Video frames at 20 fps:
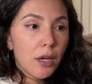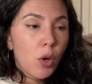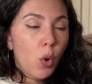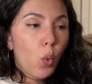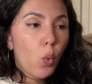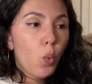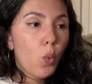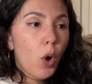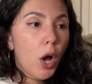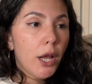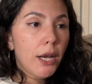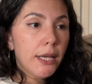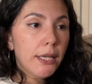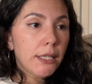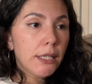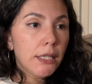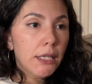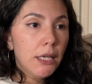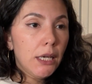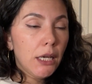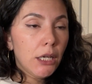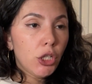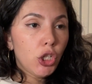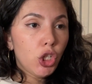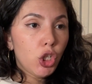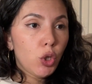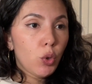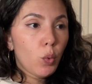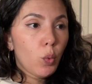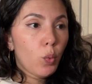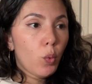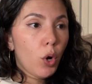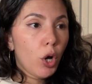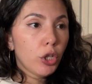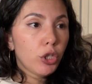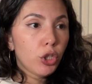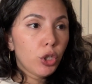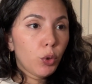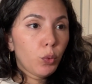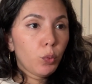What is the issue?
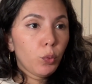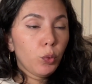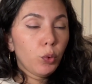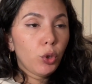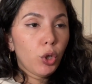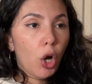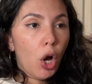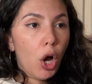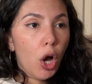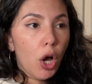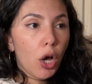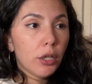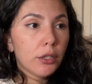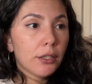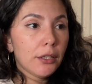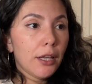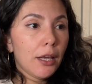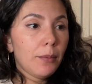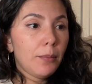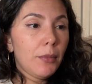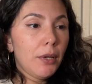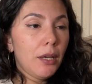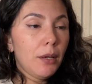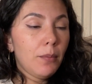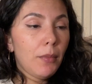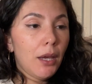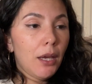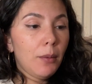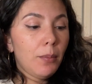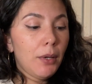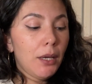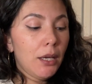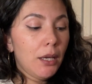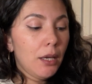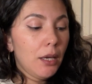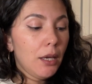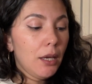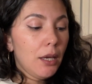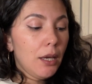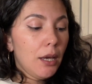What's the root cause?
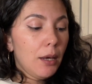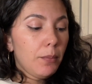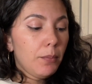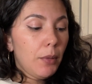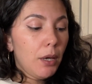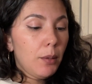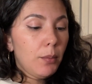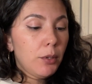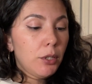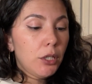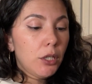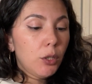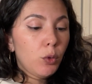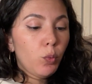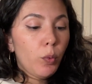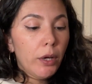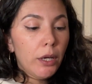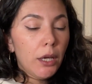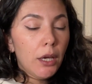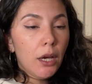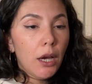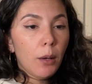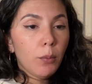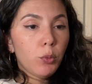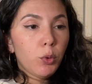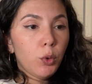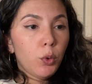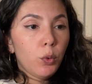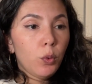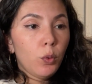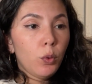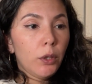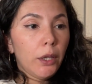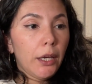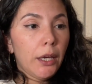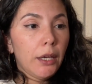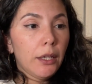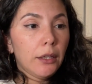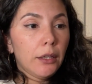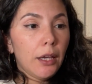Maybe she's waking up too
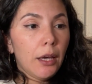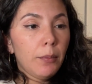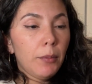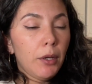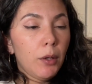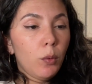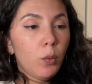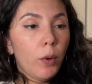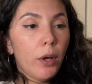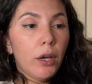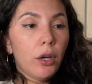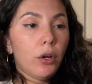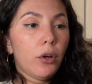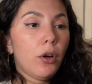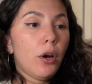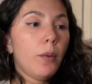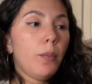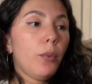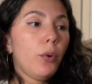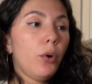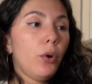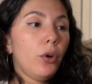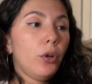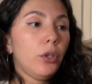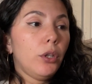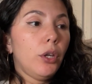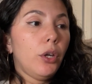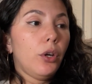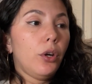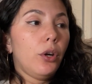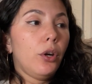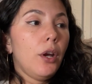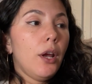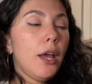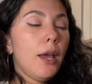late. Let me wake her up earlier.